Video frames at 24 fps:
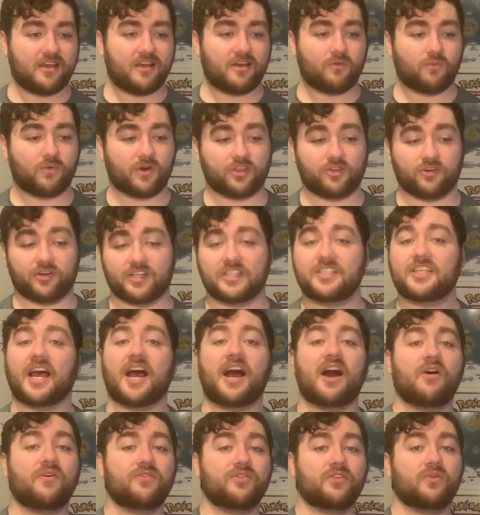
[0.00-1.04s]
Whether it's
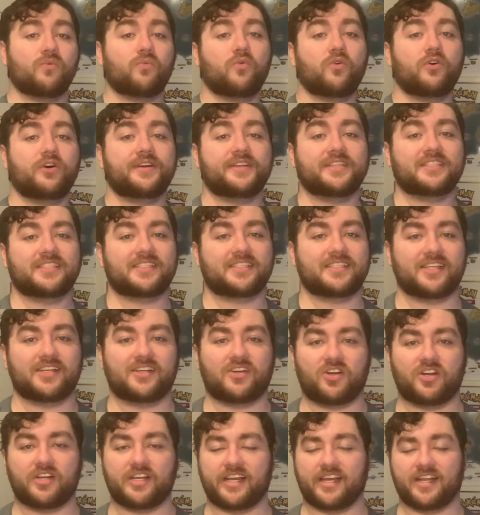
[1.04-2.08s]
out in the woods
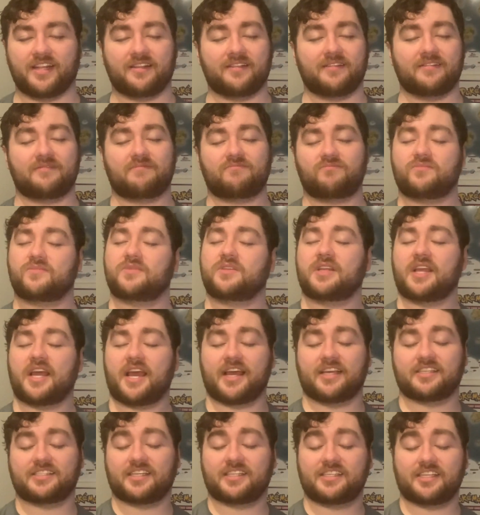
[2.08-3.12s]
in,
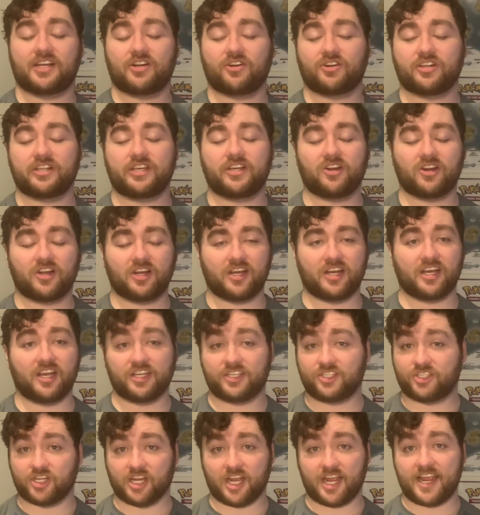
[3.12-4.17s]
as I said earlier, a
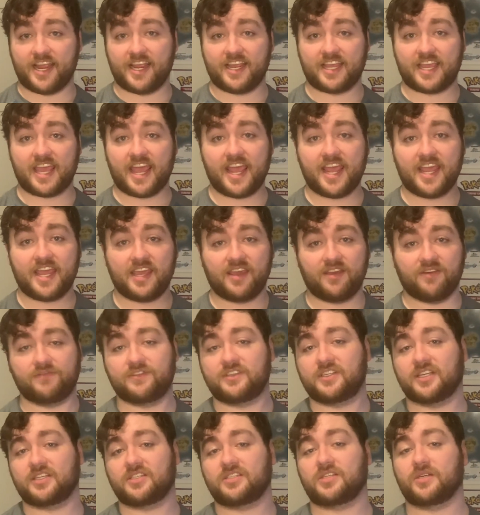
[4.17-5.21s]
giant cave
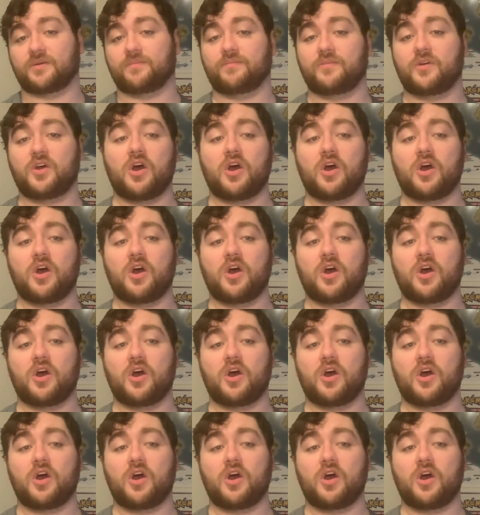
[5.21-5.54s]
system,